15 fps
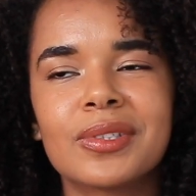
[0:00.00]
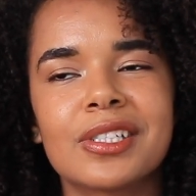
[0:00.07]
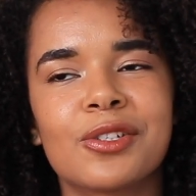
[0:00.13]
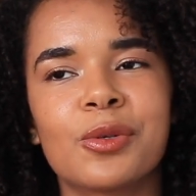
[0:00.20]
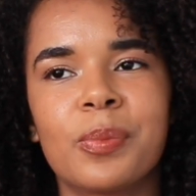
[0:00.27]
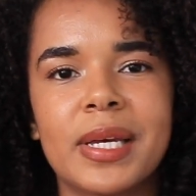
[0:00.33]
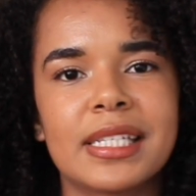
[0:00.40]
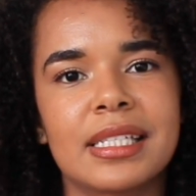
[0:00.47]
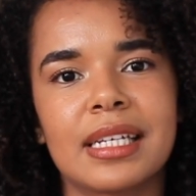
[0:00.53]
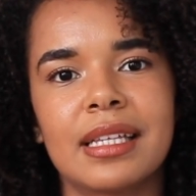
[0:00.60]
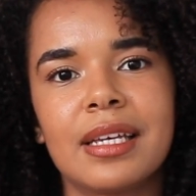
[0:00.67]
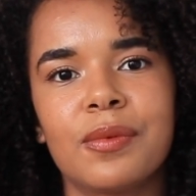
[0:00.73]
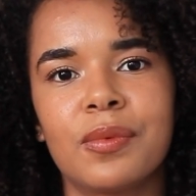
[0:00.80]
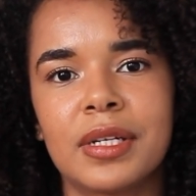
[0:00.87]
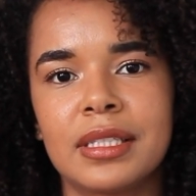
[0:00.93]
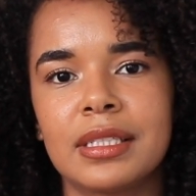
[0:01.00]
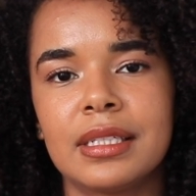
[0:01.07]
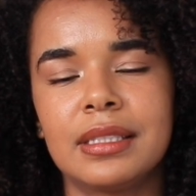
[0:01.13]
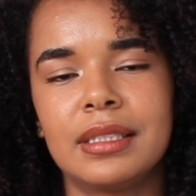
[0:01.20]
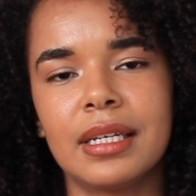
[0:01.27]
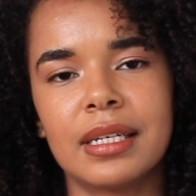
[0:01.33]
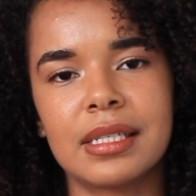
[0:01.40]
So basically what
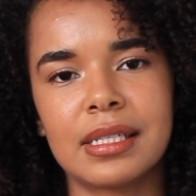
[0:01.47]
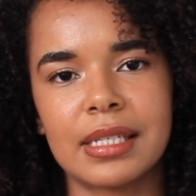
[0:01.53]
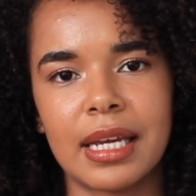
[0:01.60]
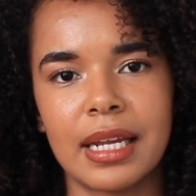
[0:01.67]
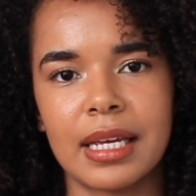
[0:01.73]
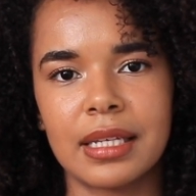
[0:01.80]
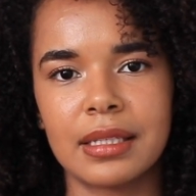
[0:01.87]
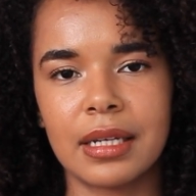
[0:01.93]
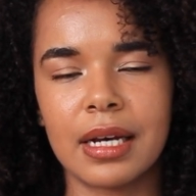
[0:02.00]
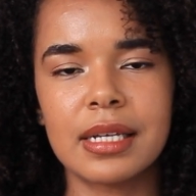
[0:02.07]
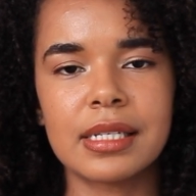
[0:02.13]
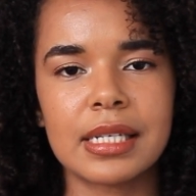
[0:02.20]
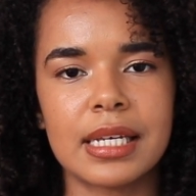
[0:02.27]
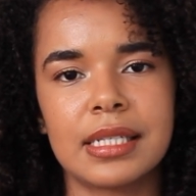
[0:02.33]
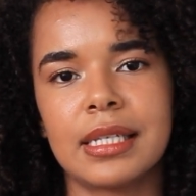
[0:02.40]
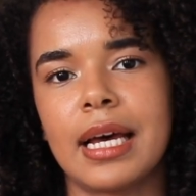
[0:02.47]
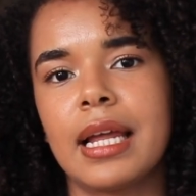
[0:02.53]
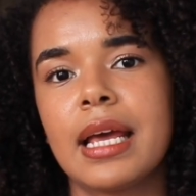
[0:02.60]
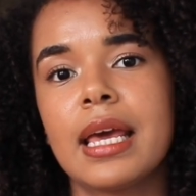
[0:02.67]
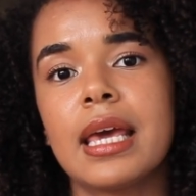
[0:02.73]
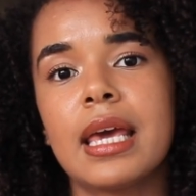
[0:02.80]
this setting does is that